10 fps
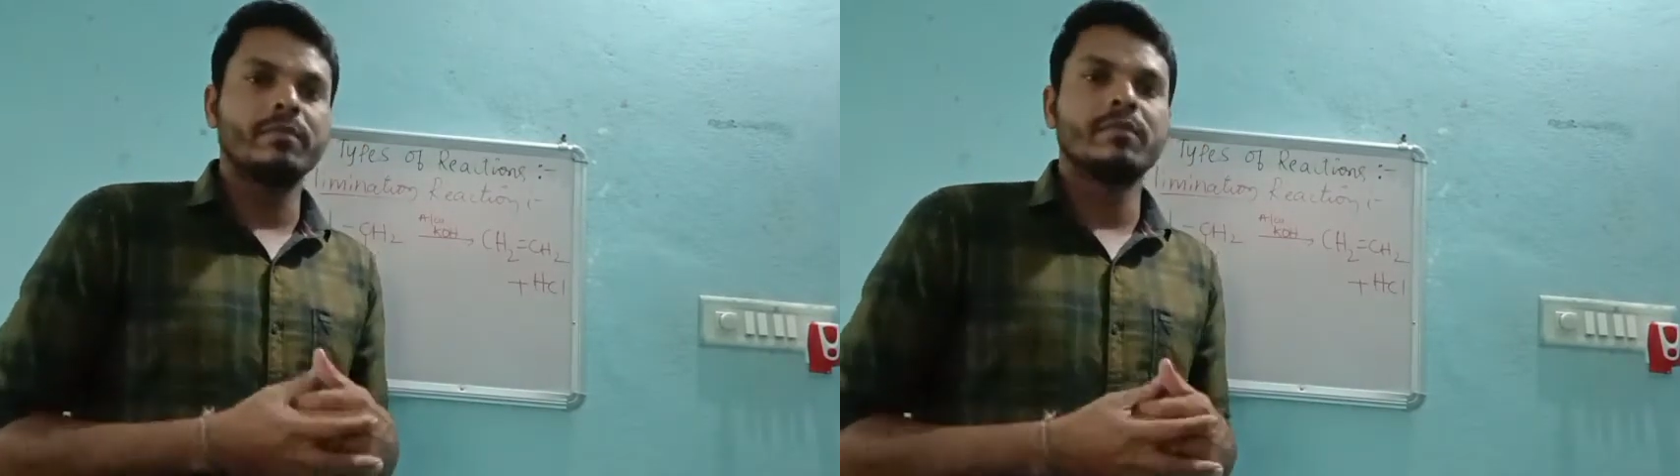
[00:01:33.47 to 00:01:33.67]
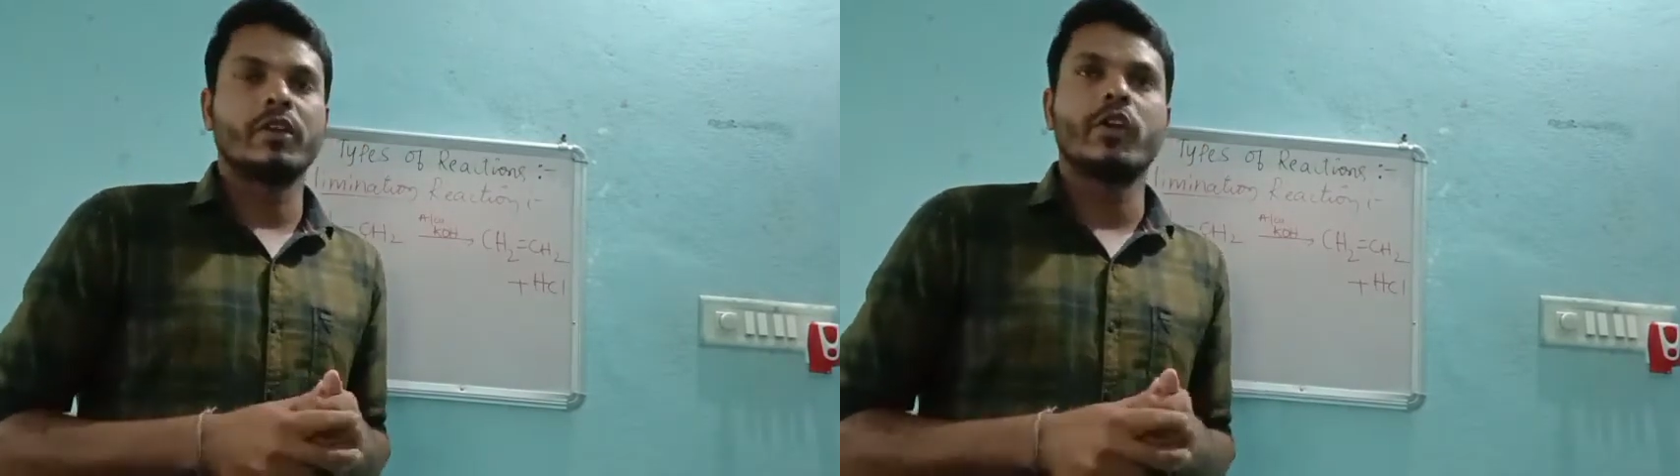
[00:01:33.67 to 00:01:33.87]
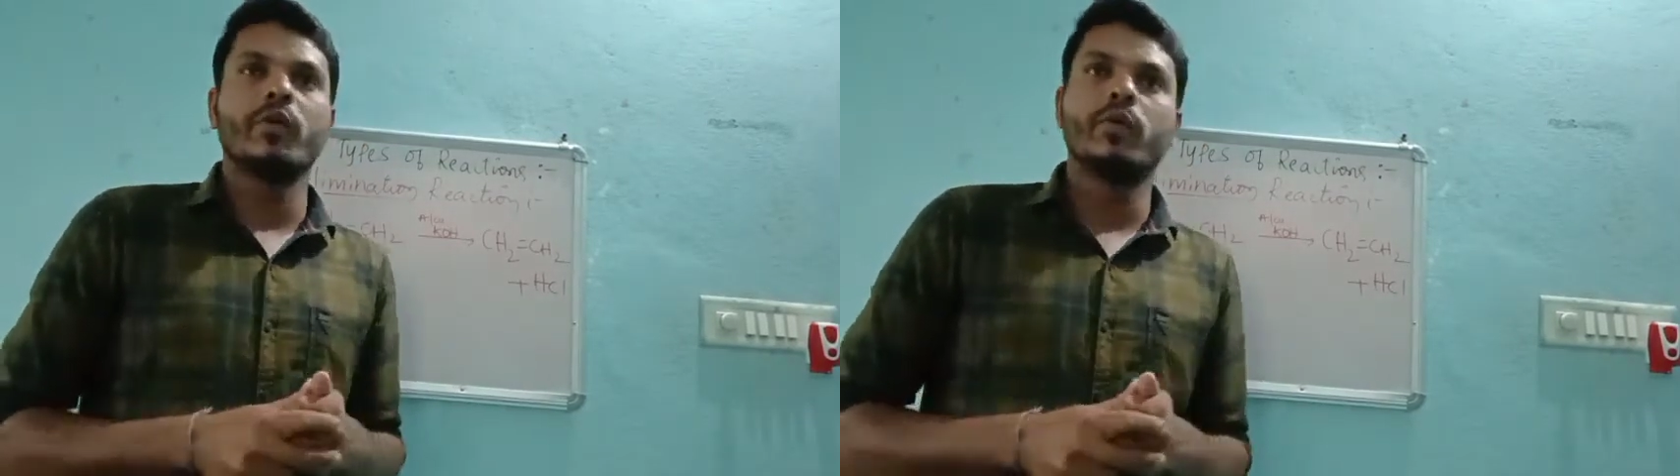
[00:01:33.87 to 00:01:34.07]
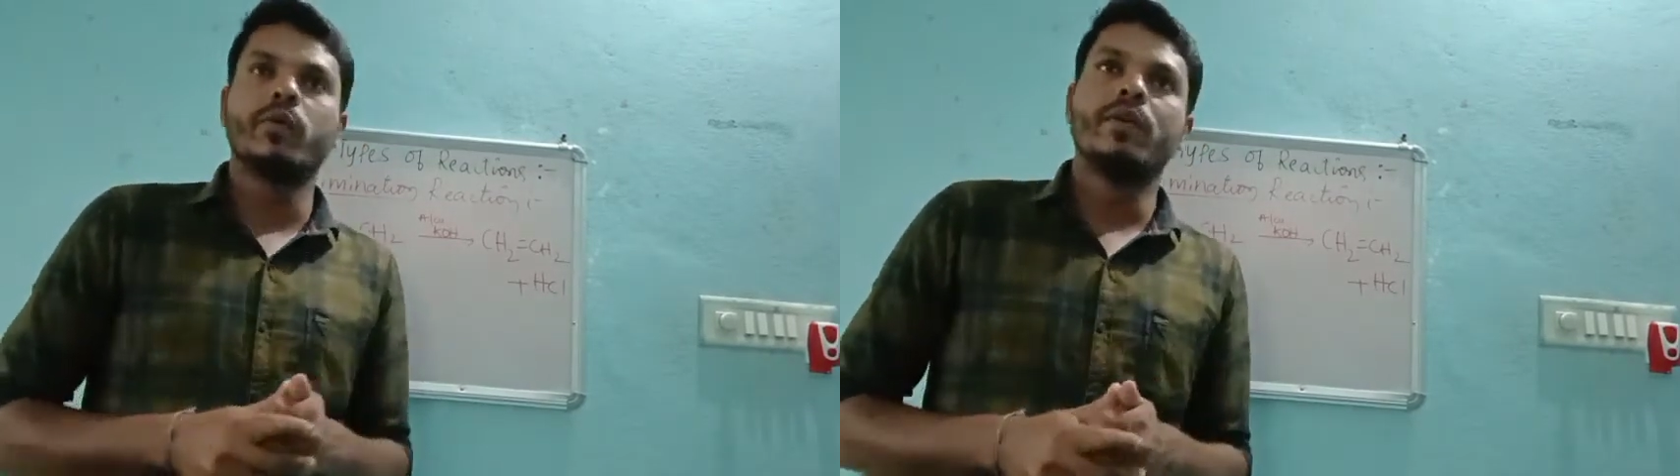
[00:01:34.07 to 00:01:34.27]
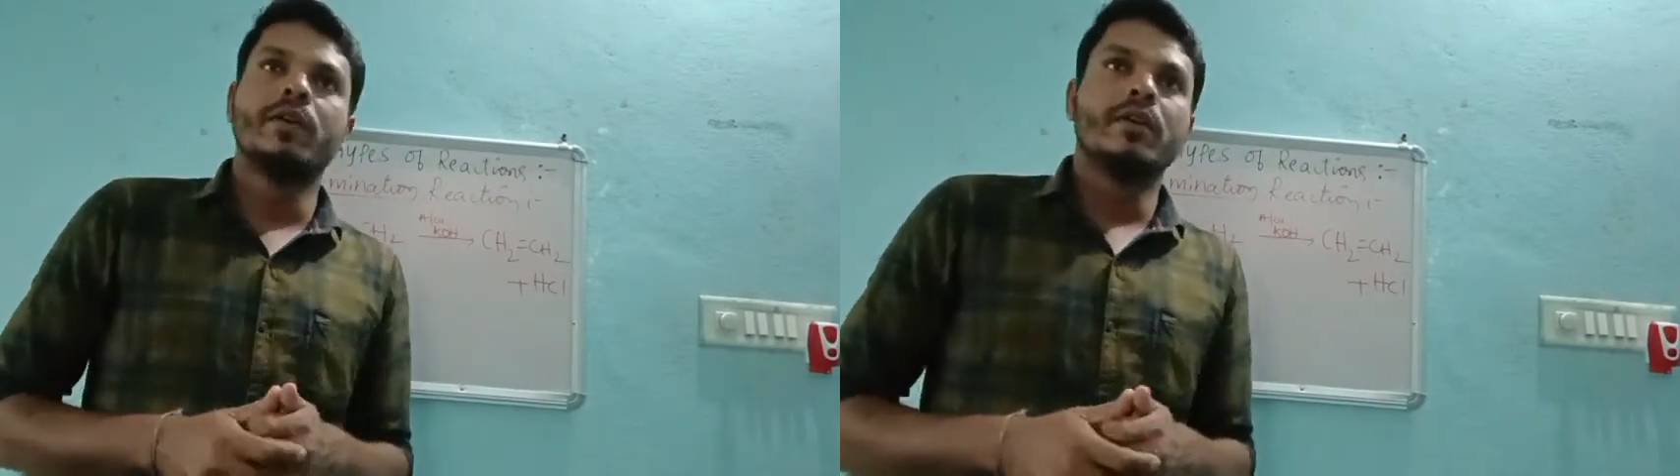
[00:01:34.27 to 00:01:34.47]

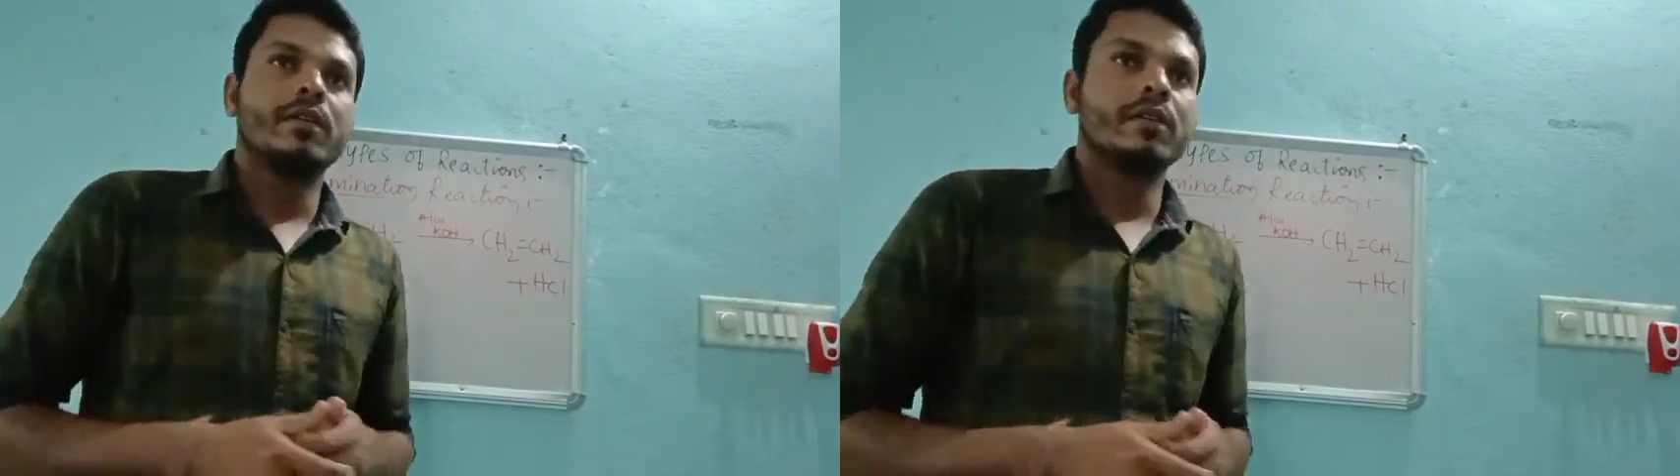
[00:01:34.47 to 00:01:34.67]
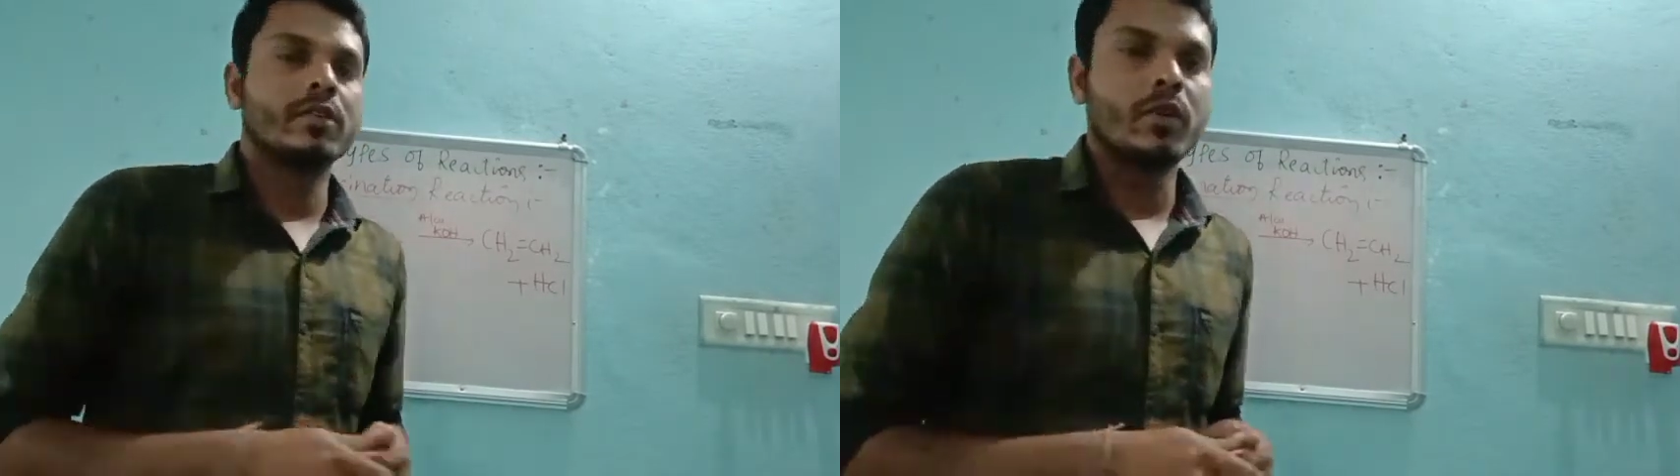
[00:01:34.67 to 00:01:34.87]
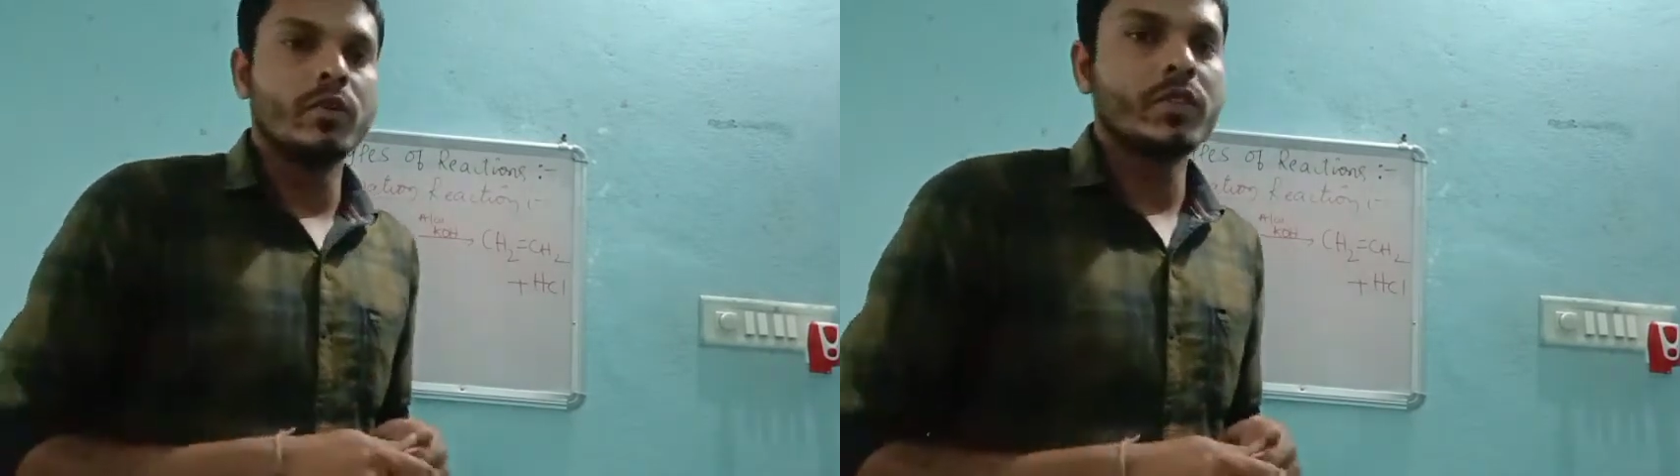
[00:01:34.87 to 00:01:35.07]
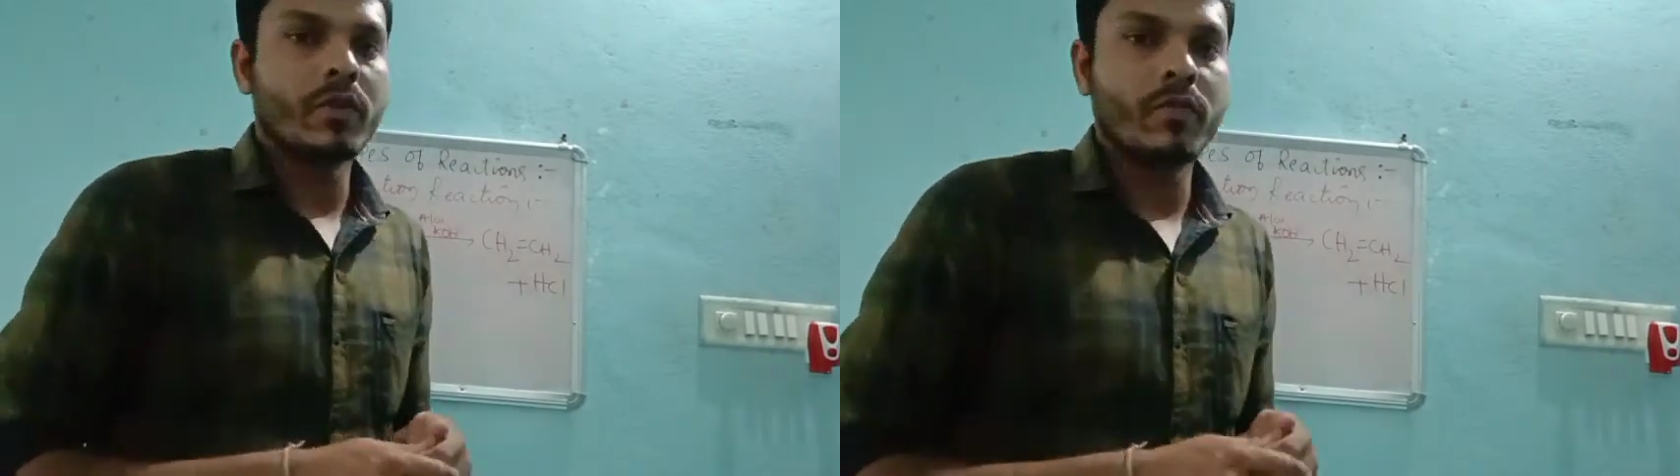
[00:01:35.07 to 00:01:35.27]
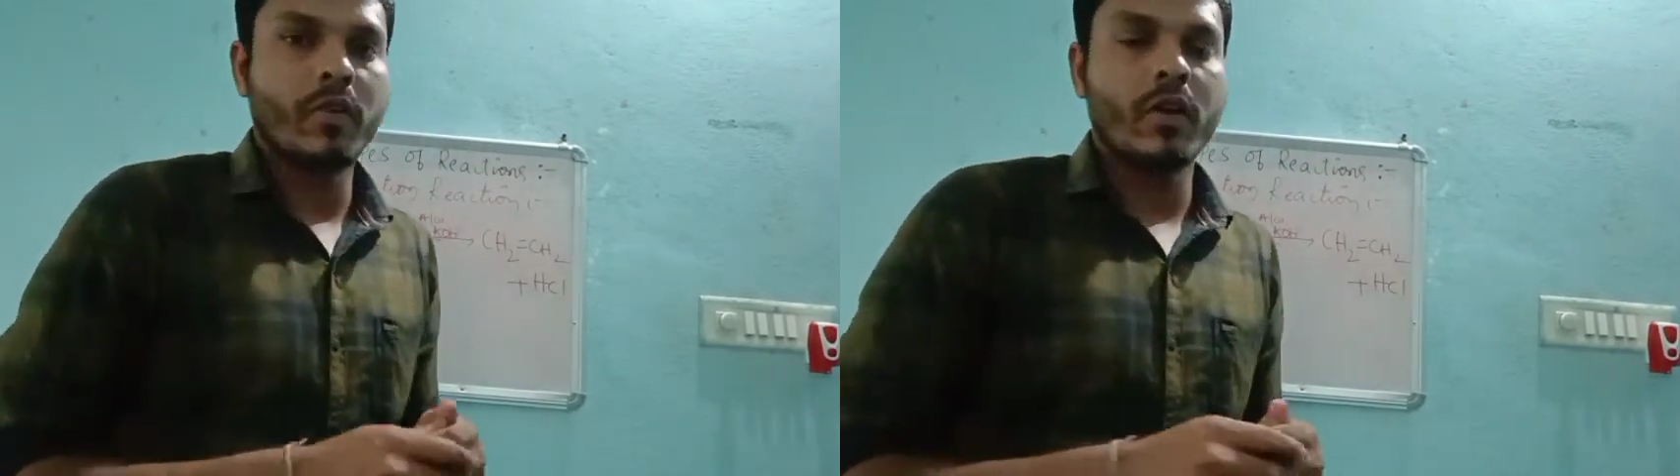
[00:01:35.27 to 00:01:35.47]
give the
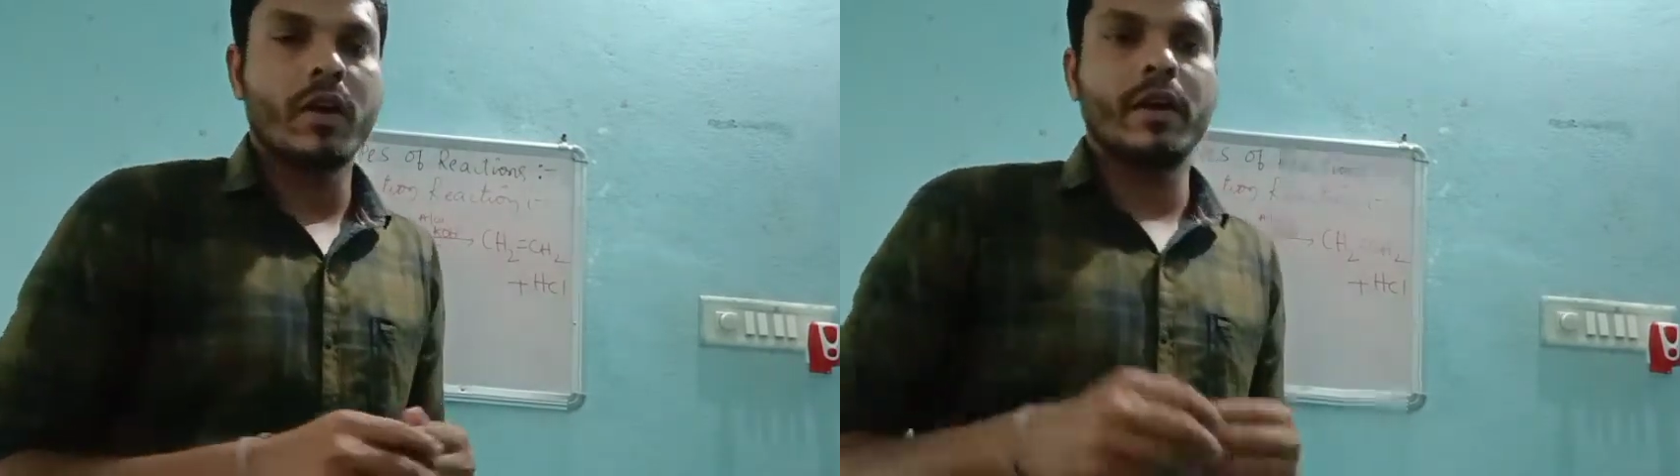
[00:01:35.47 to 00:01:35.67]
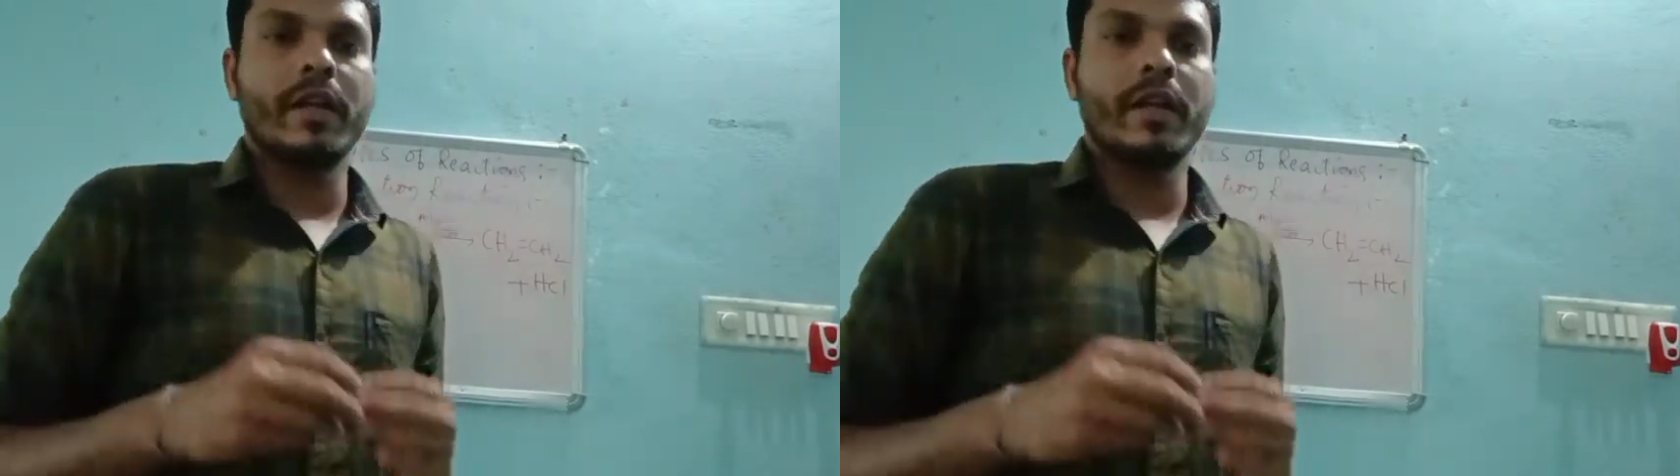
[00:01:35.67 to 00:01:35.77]
solution for